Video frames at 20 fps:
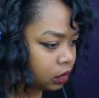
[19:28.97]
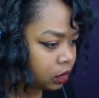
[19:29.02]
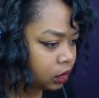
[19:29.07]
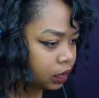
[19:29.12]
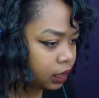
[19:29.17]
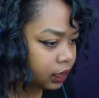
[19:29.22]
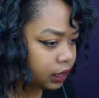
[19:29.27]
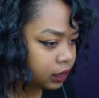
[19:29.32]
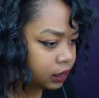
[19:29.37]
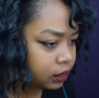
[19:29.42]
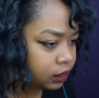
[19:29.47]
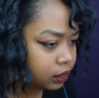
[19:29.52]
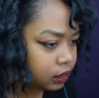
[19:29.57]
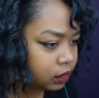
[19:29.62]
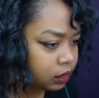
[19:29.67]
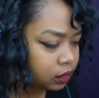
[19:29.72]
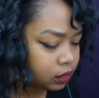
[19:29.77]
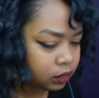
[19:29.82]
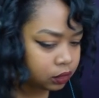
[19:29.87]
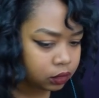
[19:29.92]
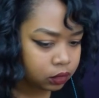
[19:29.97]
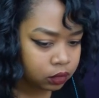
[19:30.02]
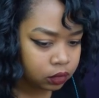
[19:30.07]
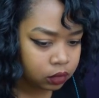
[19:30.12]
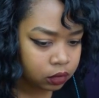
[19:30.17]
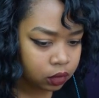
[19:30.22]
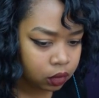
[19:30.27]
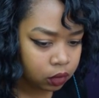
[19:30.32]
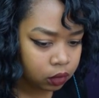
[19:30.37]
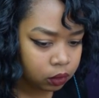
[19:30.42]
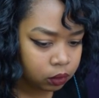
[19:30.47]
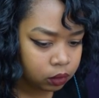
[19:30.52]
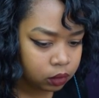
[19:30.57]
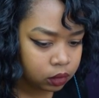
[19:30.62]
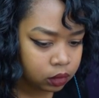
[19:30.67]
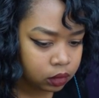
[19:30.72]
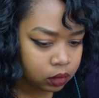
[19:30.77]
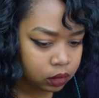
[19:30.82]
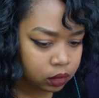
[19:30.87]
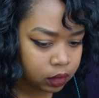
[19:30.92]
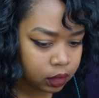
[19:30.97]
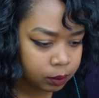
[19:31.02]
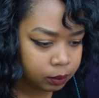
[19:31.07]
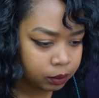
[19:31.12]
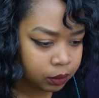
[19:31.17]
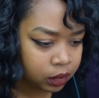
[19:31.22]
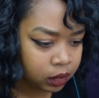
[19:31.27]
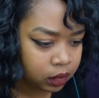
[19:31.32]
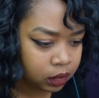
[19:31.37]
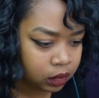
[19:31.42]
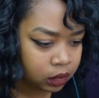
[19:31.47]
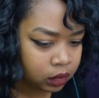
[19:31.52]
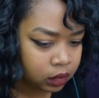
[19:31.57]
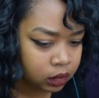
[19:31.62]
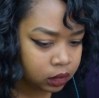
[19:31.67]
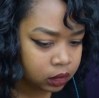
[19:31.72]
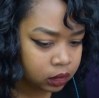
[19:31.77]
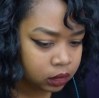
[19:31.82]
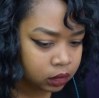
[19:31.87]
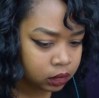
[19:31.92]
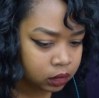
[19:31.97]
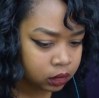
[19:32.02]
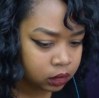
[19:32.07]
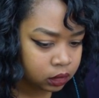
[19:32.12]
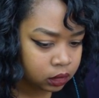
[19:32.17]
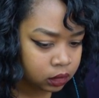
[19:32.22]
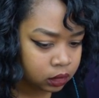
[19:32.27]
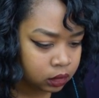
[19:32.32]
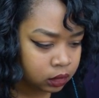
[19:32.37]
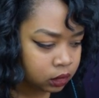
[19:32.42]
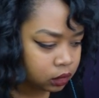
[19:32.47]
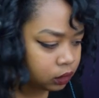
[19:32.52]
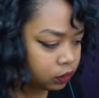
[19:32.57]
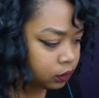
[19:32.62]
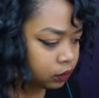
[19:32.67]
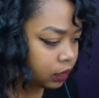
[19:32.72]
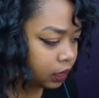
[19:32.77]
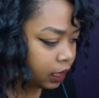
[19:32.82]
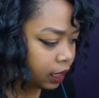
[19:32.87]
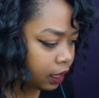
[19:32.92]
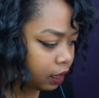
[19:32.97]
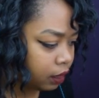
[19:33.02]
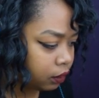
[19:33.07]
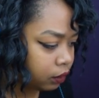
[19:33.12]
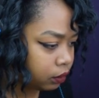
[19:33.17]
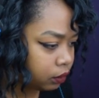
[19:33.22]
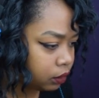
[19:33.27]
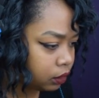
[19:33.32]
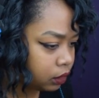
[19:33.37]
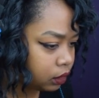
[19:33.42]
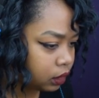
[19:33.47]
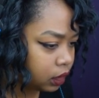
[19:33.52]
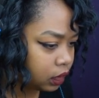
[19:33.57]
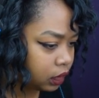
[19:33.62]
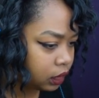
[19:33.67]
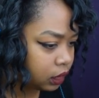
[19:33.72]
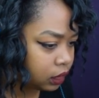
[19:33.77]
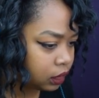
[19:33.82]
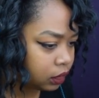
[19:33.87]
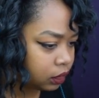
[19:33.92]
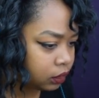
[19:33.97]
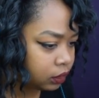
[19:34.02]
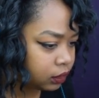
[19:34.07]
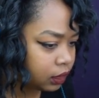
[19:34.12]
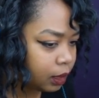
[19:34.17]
Got it. So let me dig out anything else.